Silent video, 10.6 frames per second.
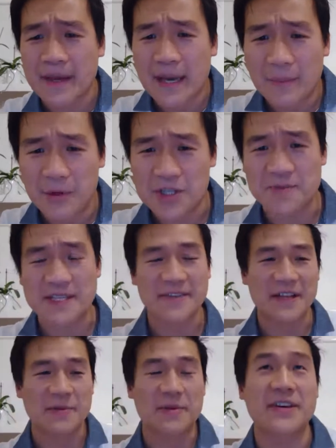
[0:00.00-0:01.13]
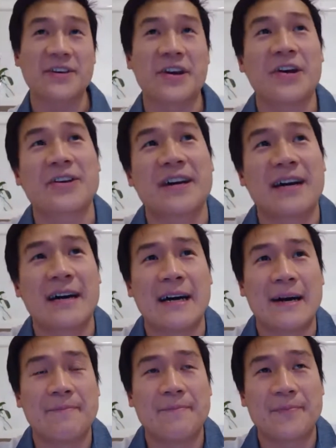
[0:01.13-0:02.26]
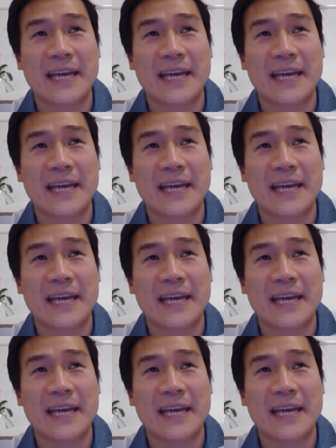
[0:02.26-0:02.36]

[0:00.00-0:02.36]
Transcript: More specifically with the yoga,